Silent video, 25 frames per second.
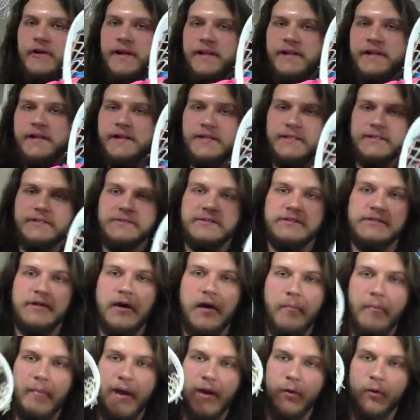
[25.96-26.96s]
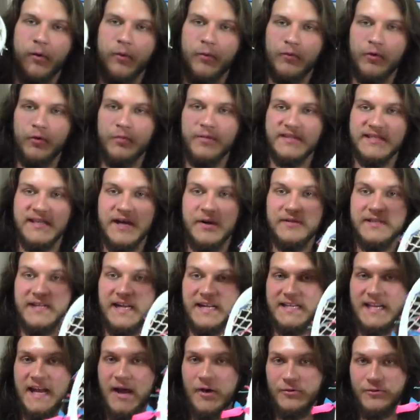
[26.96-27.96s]
right here. My whole room is now
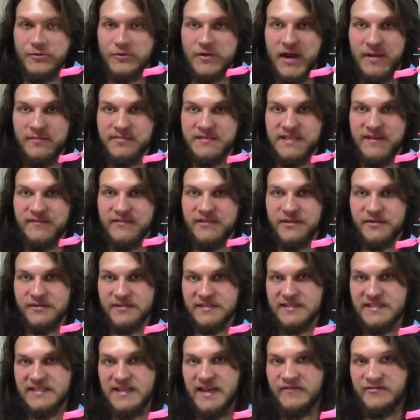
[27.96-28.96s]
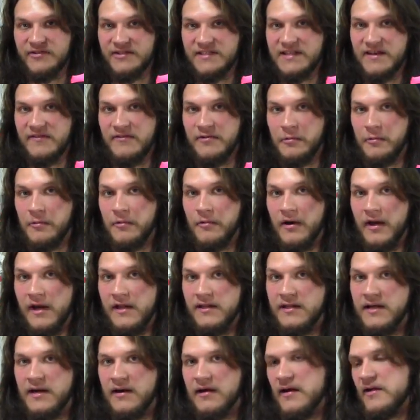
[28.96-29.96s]
decked out in Tribe 7. There's a Savage 7
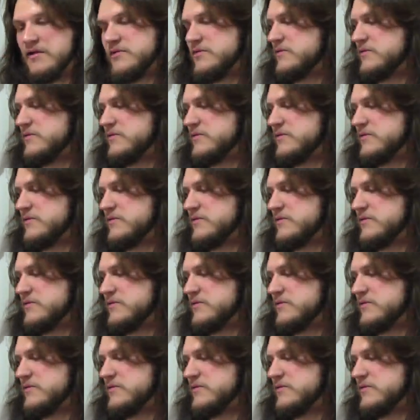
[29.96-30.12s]
right there. I